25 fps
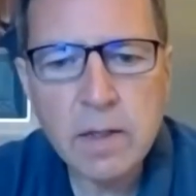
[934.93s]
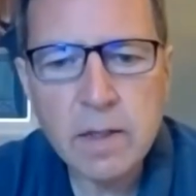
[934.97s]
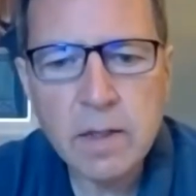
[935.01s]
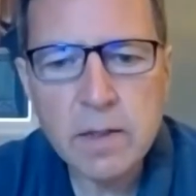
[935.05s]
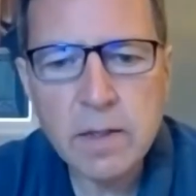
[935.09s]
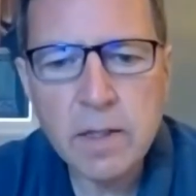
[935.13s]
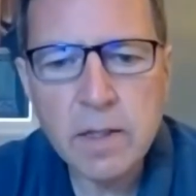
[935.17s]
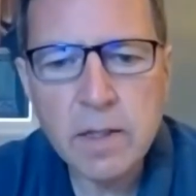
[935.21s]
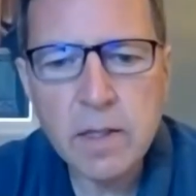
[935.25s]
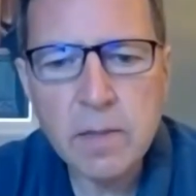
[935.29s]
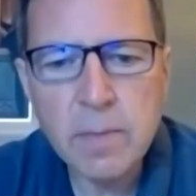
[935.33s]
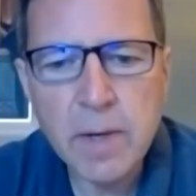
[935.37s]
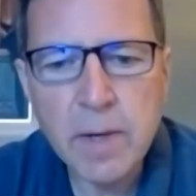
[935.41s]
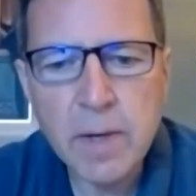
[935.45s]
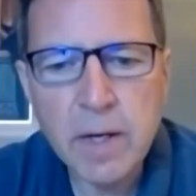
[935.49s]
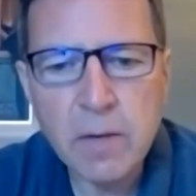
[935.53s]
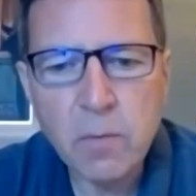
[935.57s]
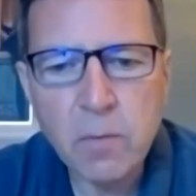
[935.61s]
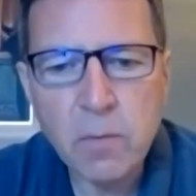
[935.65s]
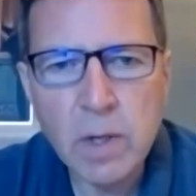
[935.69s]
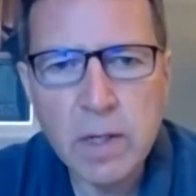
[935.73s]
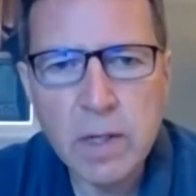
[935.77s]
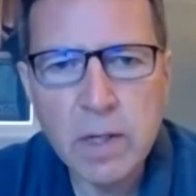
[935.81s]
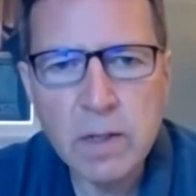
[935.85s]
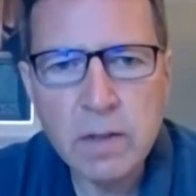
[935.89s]
think you might have
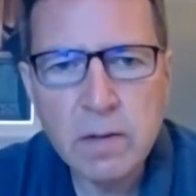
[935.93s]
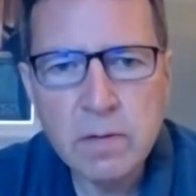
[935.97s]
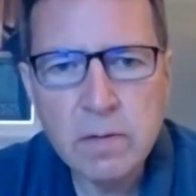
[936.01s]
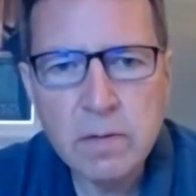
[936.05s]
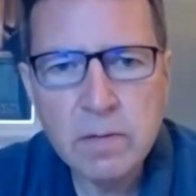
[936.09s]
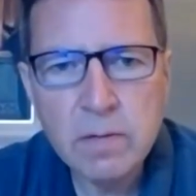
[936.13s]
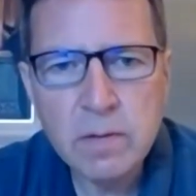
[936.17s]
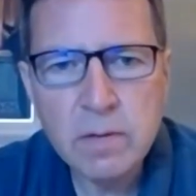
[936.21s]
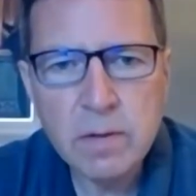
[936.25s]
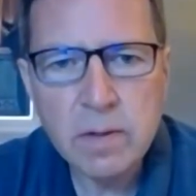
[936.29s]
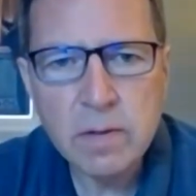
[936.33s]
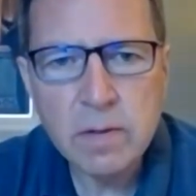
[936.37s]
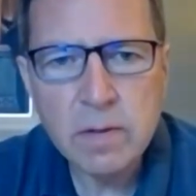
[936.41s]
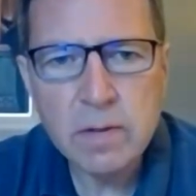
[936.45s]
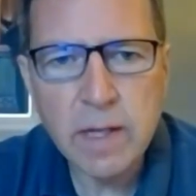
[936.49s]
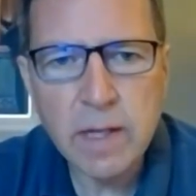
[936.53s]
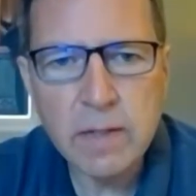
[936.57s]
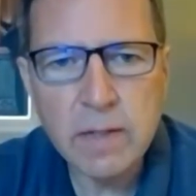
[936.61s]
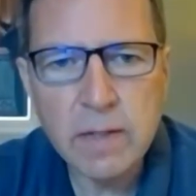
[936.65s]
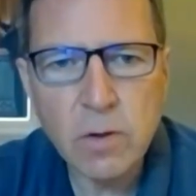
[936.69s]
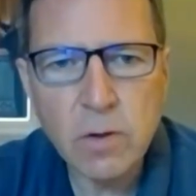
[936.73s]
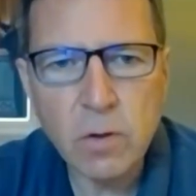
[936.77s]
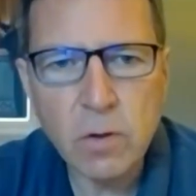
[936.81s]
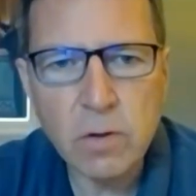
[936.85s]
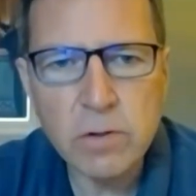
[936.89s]
won
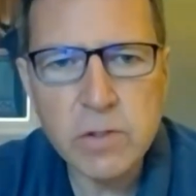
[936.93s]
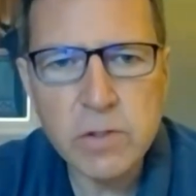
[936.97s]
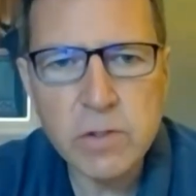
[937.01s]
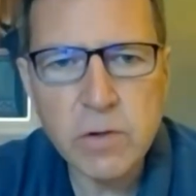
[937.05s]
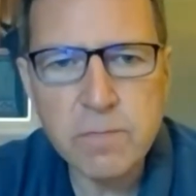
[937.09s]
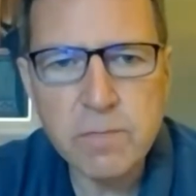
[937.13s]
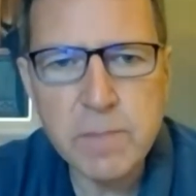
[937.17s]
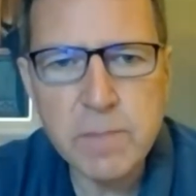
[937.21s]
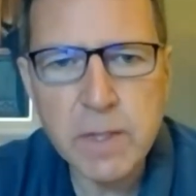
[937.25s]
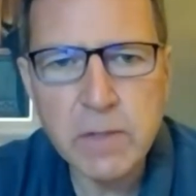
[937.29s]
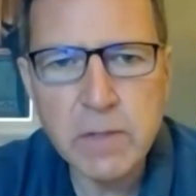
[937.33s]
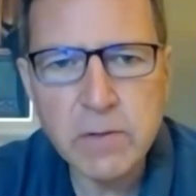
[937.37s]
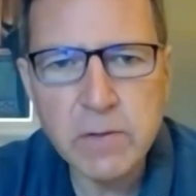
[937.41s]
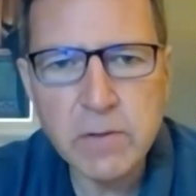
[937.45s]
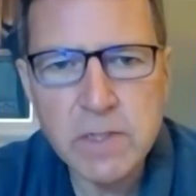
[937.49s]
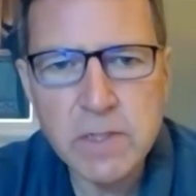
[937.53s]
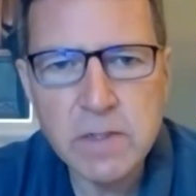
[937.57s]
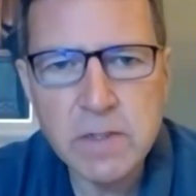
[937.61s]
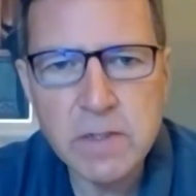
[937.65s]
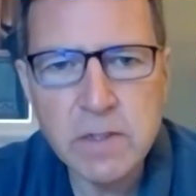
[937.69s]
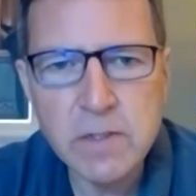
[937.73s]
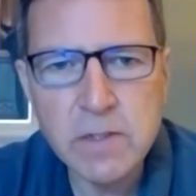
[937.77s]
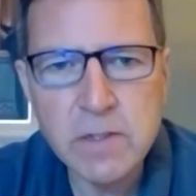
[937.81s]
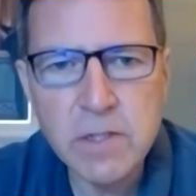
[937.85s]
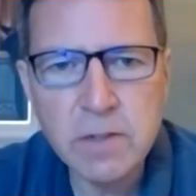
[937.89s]
ten dollars off
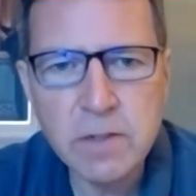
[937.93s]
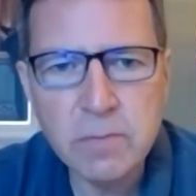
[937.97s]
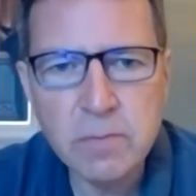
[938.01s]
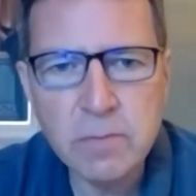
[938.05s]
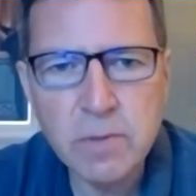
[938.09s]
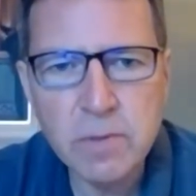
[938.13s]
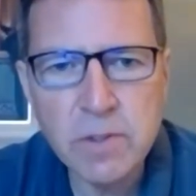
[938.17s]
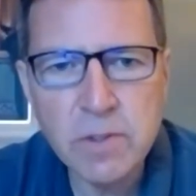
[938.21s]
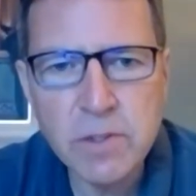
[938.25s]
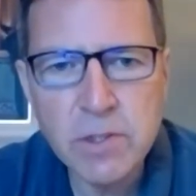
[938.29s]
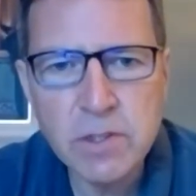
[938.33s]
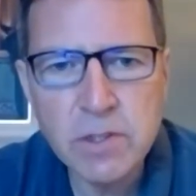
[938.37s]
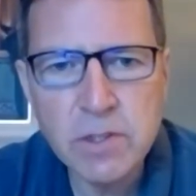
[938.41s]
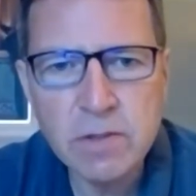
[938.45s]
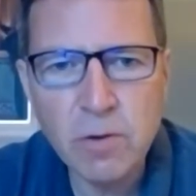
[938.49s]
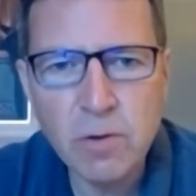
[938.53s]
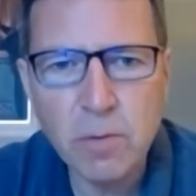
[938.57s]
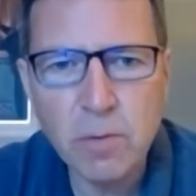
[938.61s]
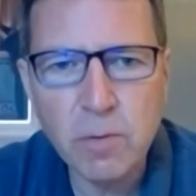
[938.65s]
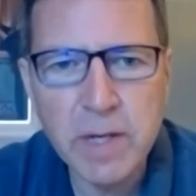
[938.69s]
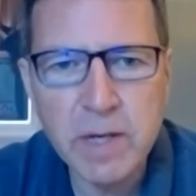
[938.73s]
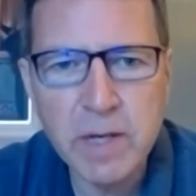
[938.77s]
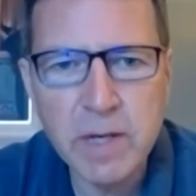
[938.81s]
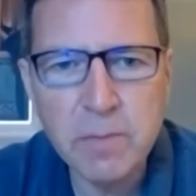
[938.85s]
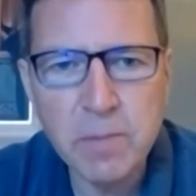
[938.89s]
Mickelson, did you? Which not
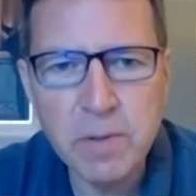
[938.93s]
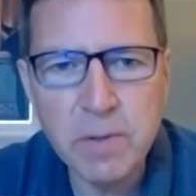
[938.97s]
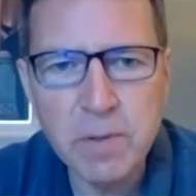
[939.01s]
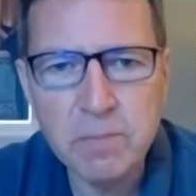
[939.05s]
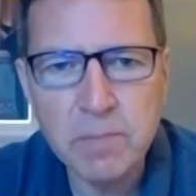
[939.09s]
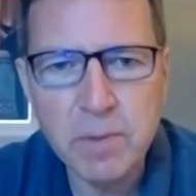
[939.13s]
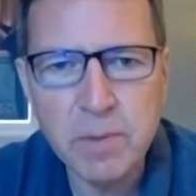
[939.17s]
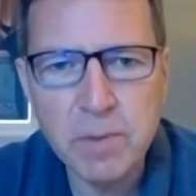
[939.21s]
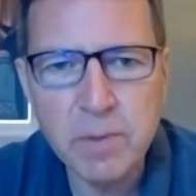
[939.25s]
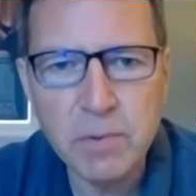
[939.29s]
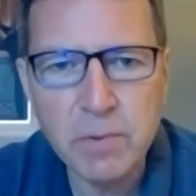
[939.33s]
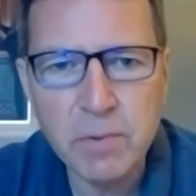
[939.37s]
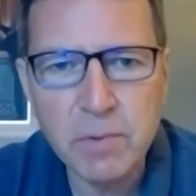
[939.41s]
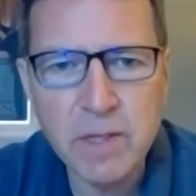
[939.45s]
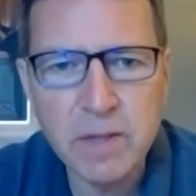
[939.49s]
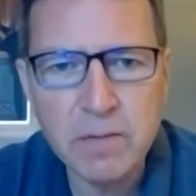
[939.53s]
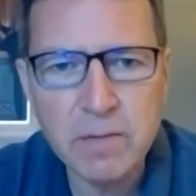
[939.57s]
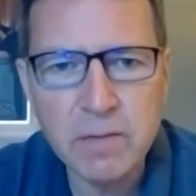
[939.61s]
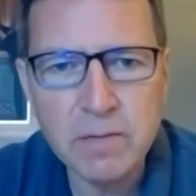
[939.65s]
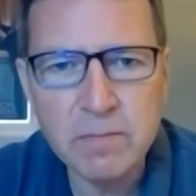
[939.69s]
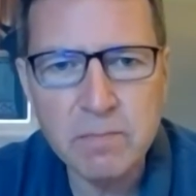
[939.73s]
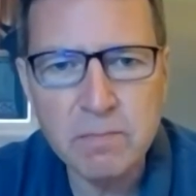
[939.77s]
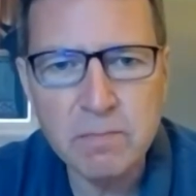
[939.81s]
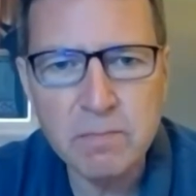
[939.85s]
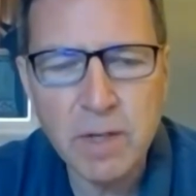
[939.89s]
many people take
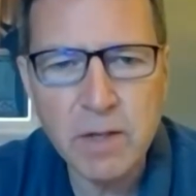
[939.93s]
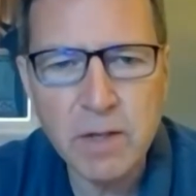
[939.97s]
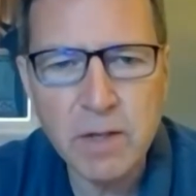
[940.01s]
money